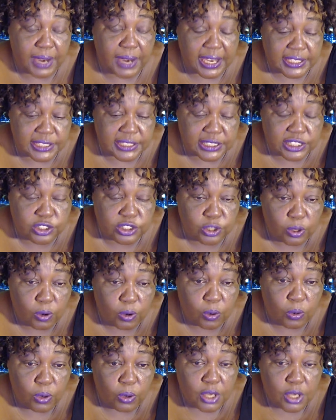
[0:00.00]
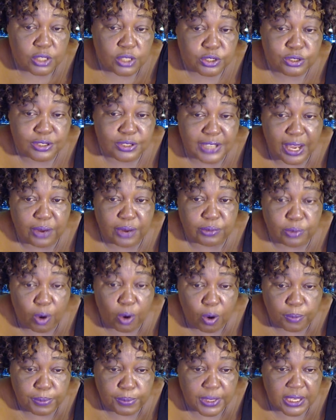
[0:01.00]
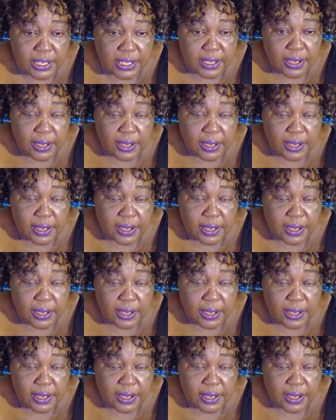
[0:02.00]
I did go to Nairobi